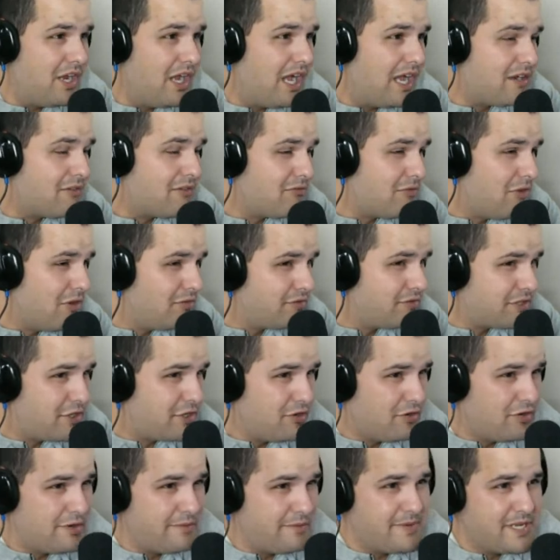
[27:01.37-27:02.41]
how to run
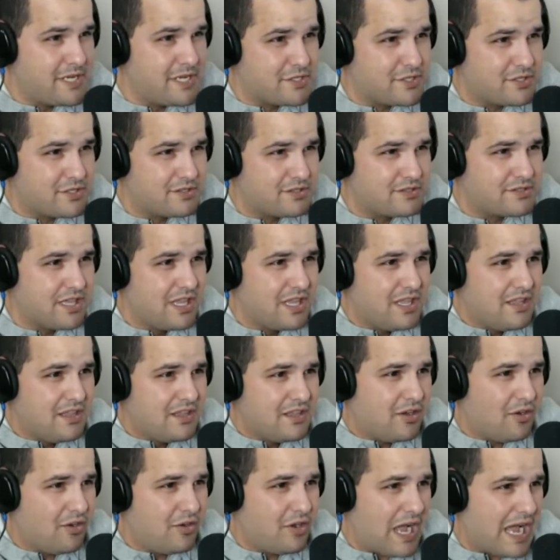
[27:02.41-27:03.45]
security missions,
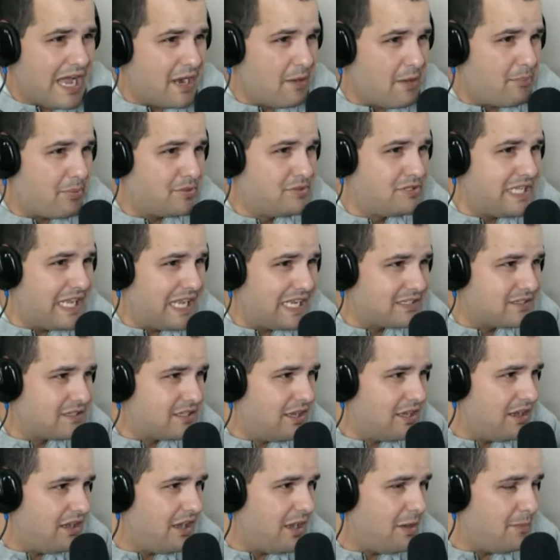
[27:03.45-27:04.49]
or how to protect
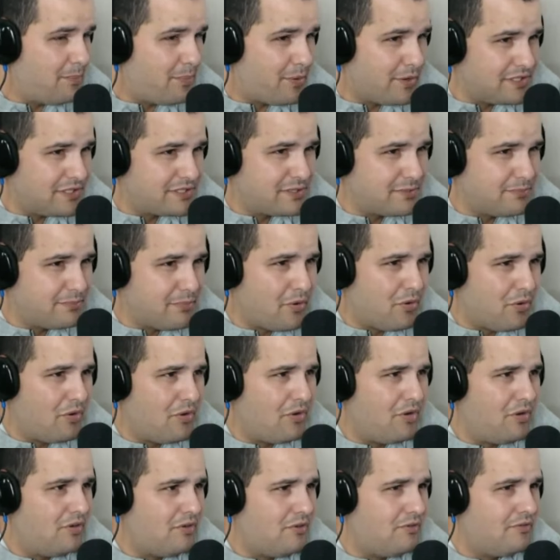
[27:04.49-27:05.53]
uh, a principal,
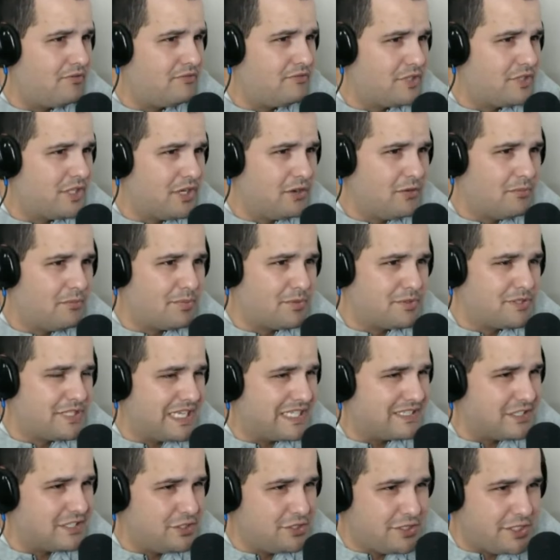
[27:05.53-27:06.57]
or you know,
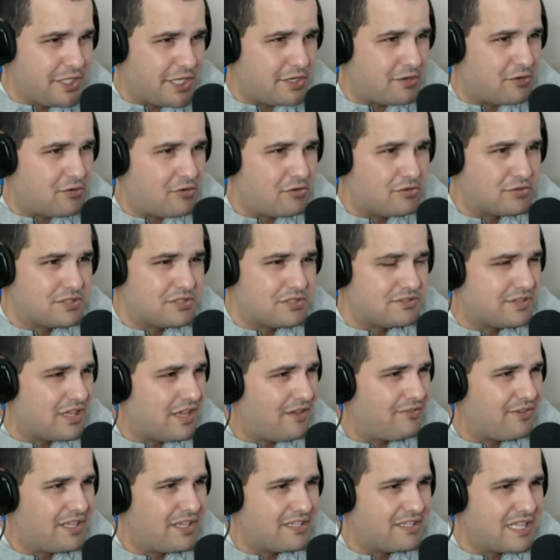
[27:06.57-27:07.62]
protecting generals and
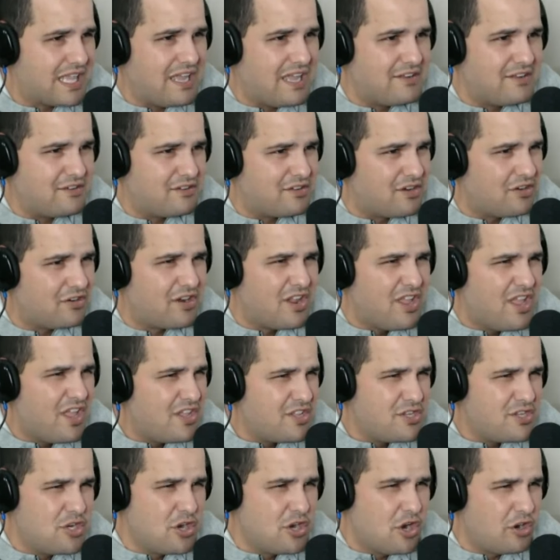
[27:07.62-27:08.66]
stuff like that. You learn,
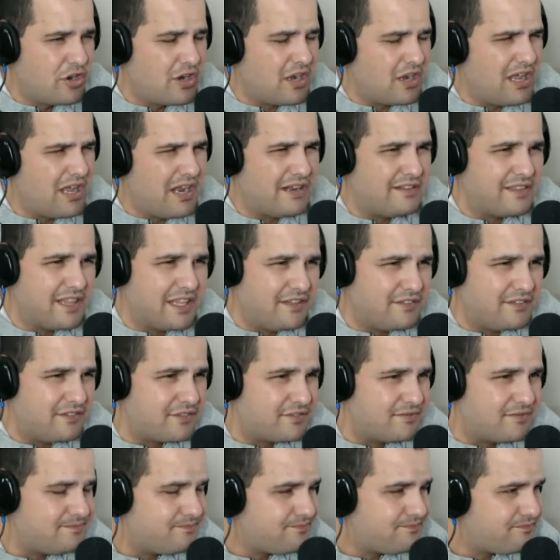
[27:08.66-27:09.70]
you learn a lot of things.